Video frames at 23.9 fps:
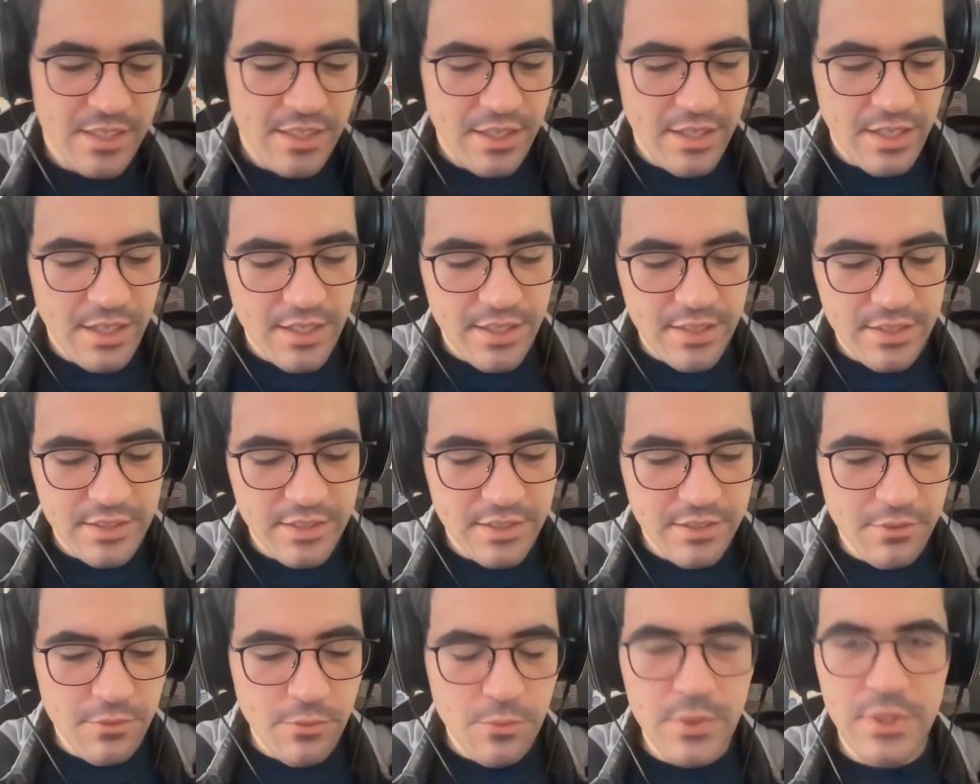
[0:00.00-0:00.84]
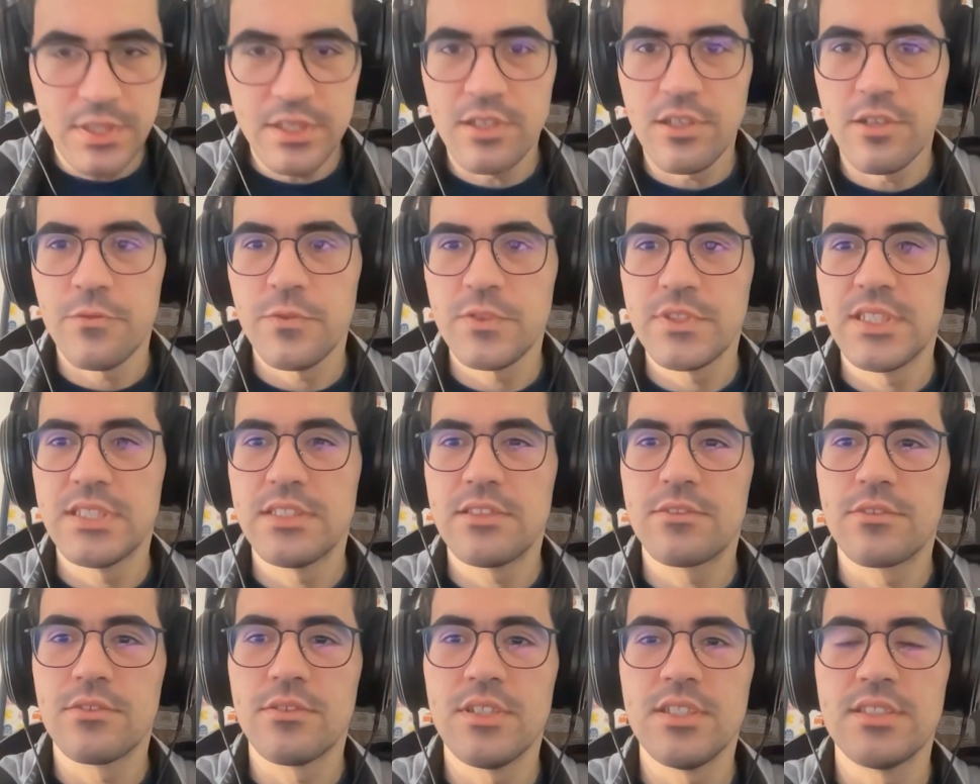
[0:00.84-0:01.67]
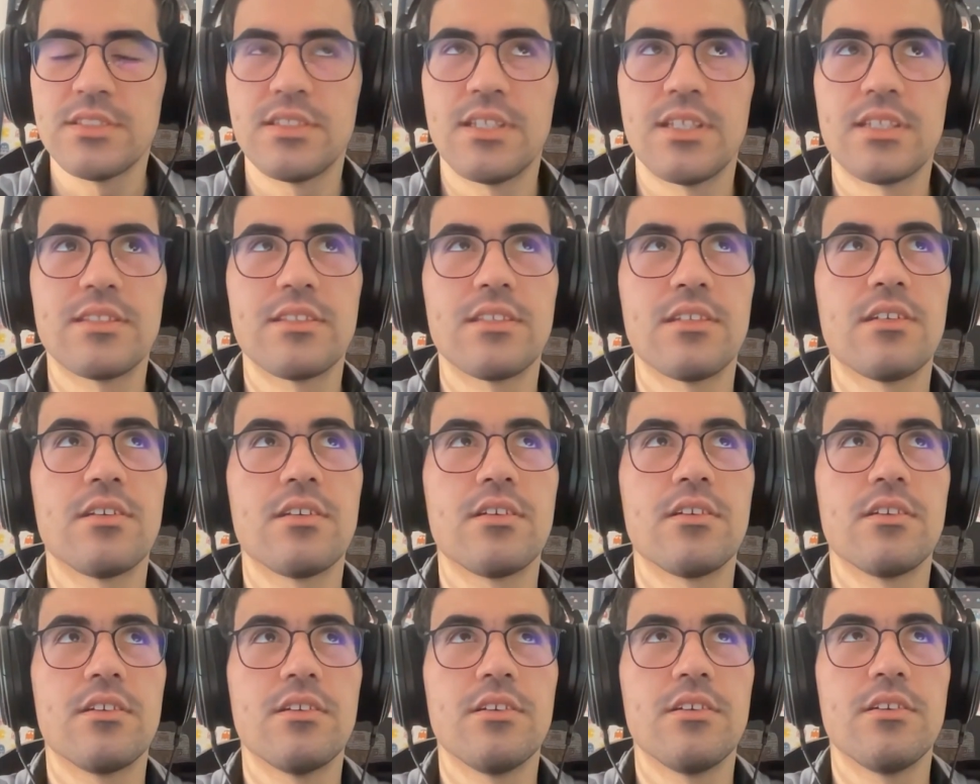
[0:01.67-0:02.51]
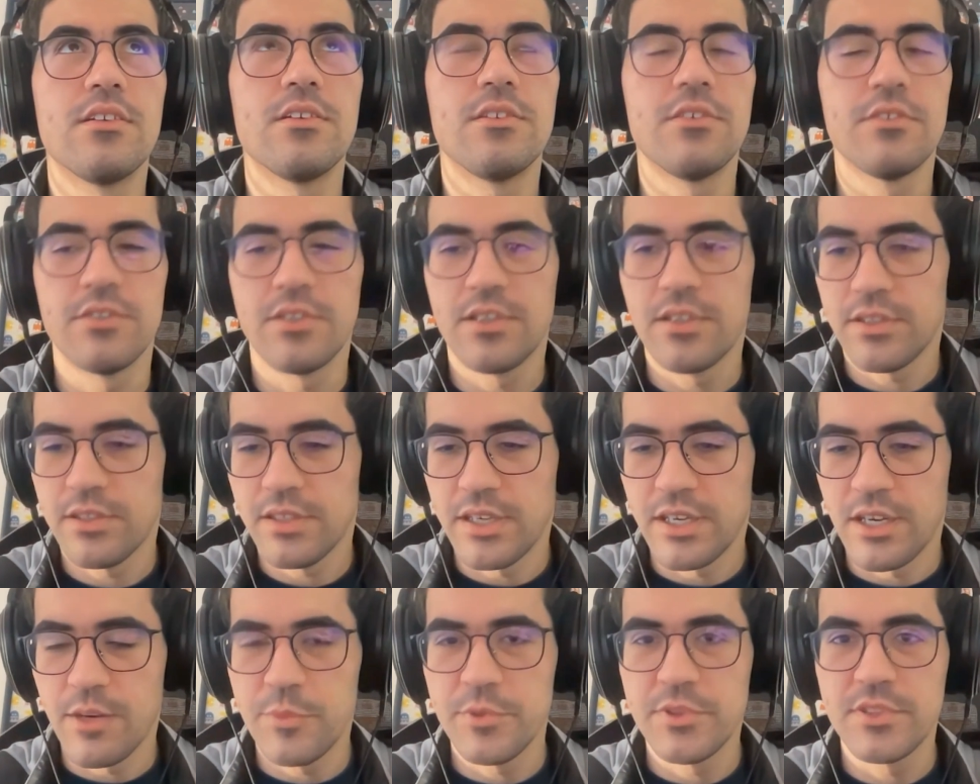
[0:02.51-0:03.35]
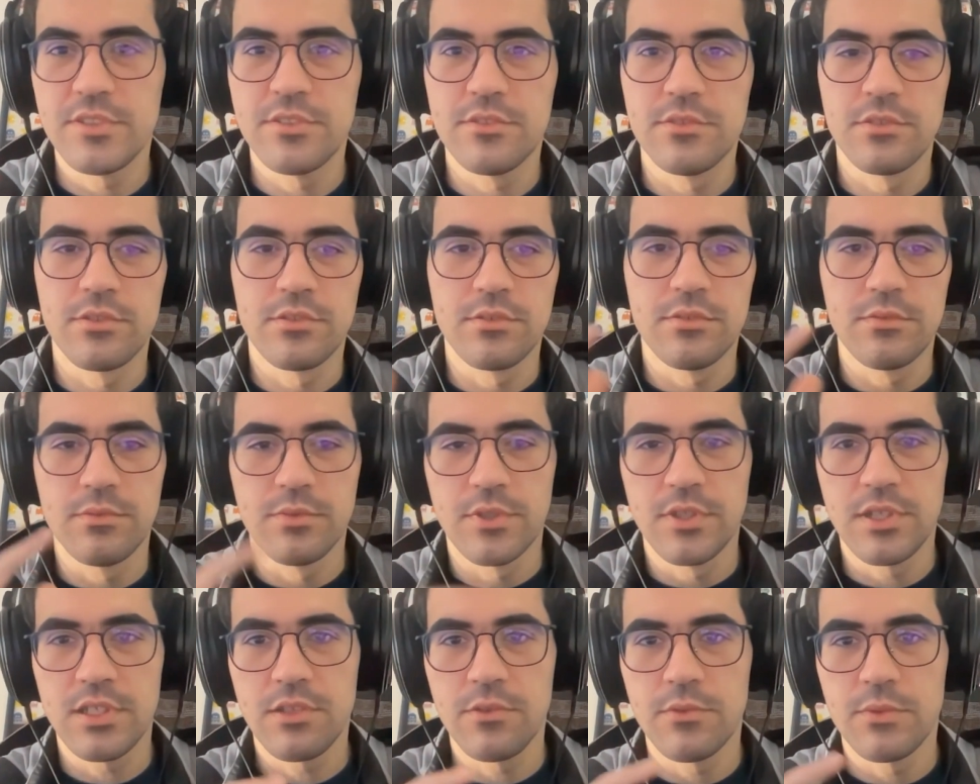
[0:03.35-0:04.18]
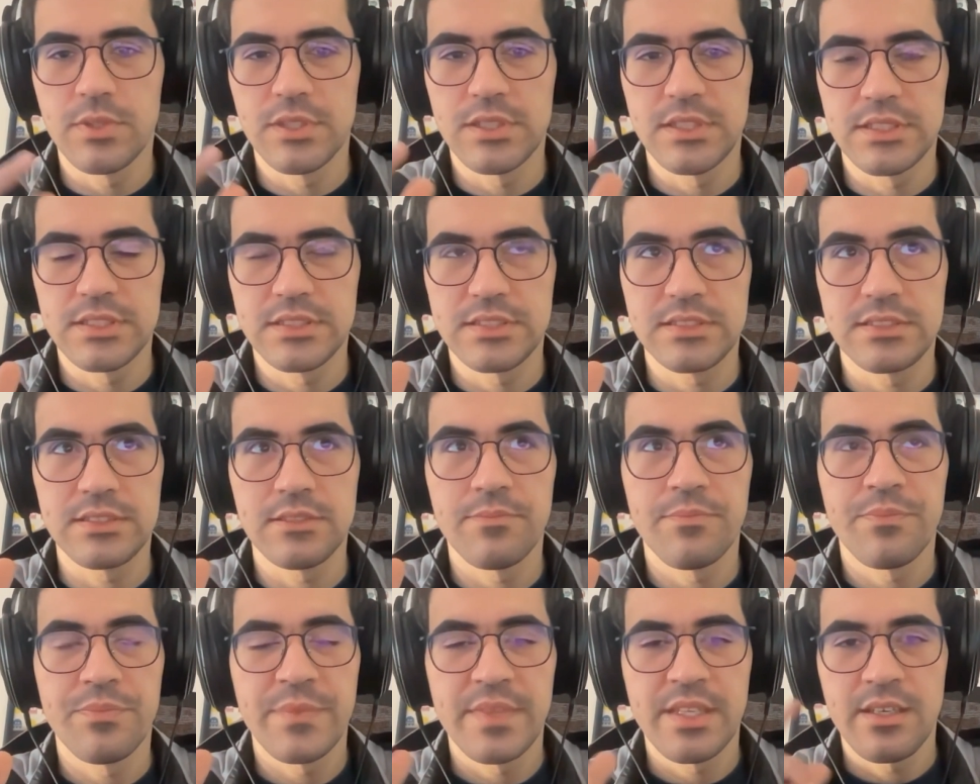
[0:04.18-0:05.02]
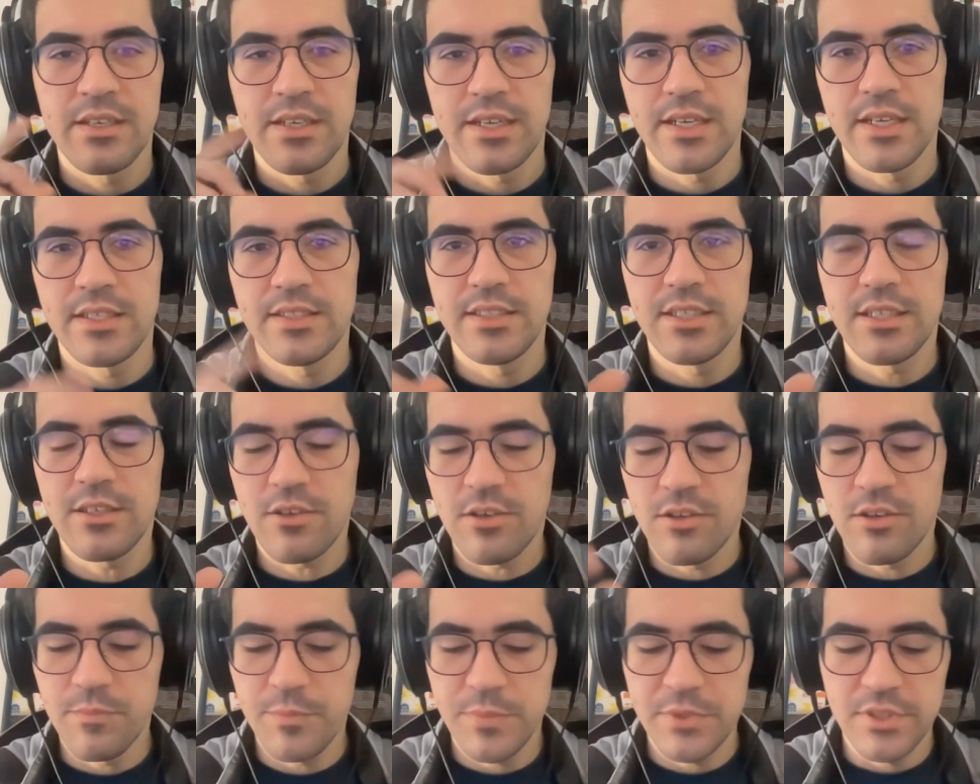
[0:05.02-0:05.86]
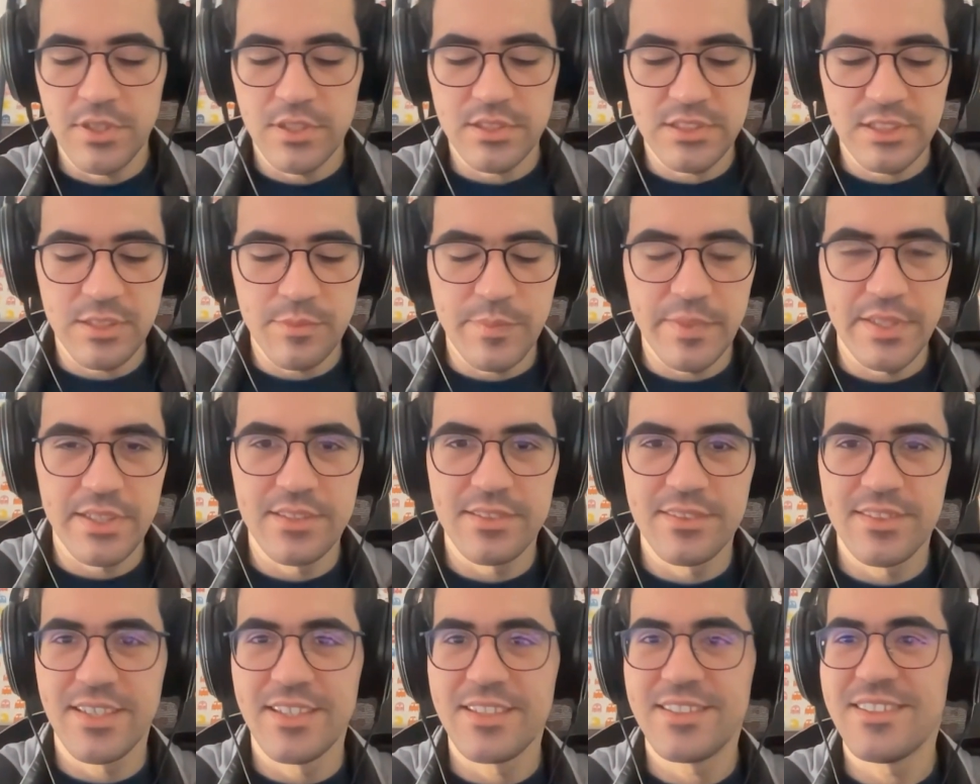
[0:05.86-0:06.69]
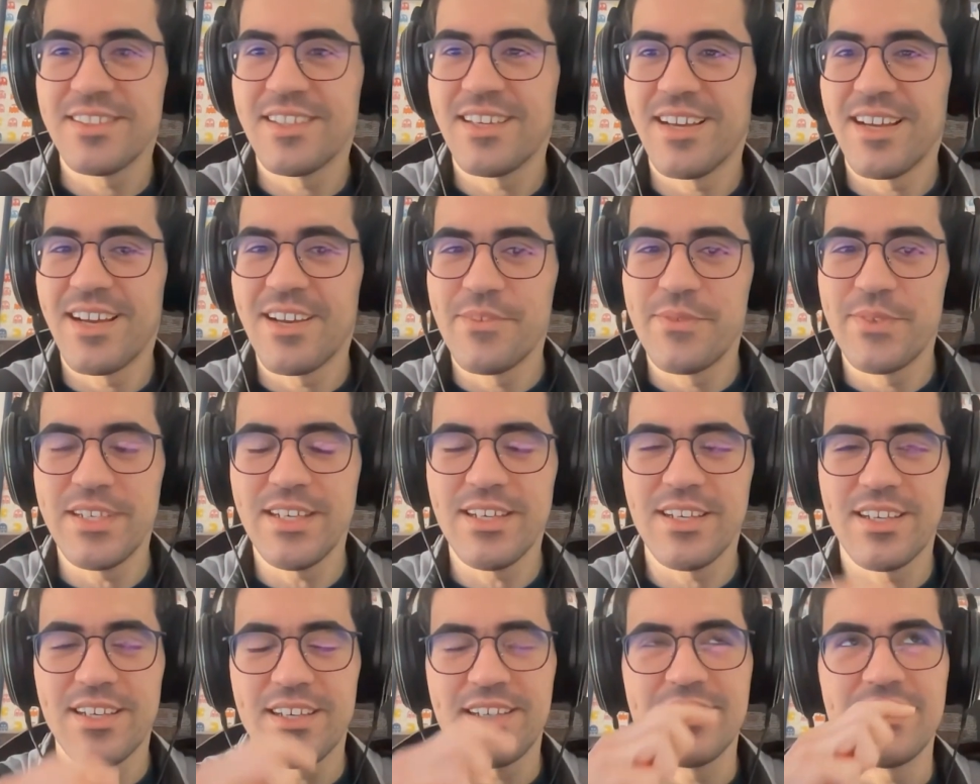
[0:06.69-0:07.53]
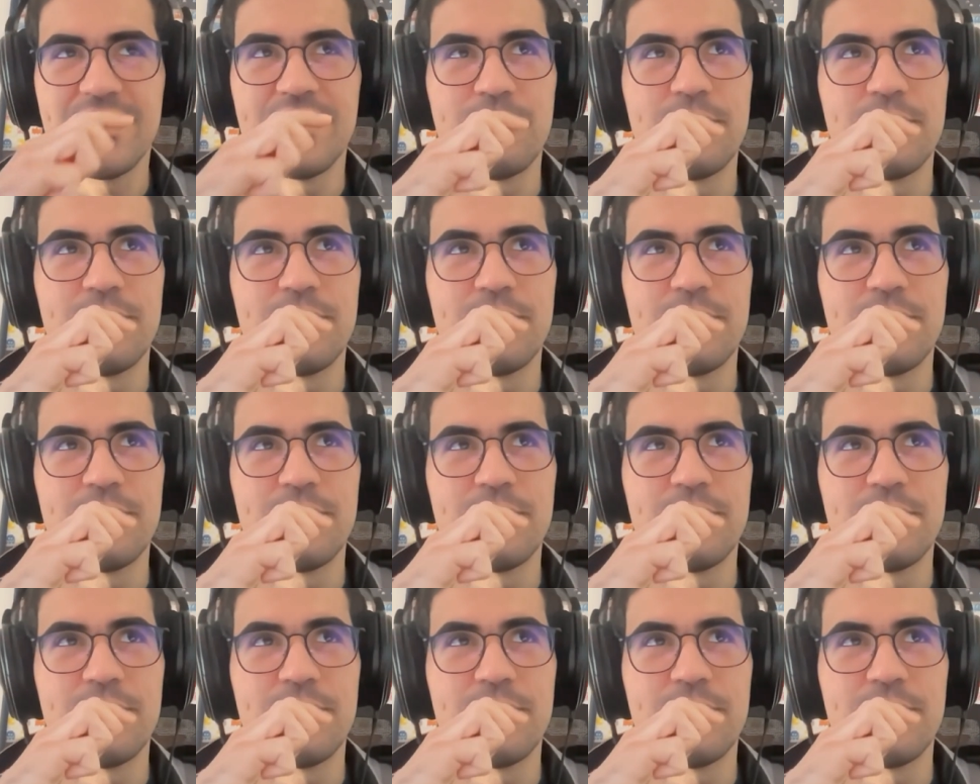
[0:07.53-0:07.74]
and one of the tools that you helped to work was at the comp.me that I really liked it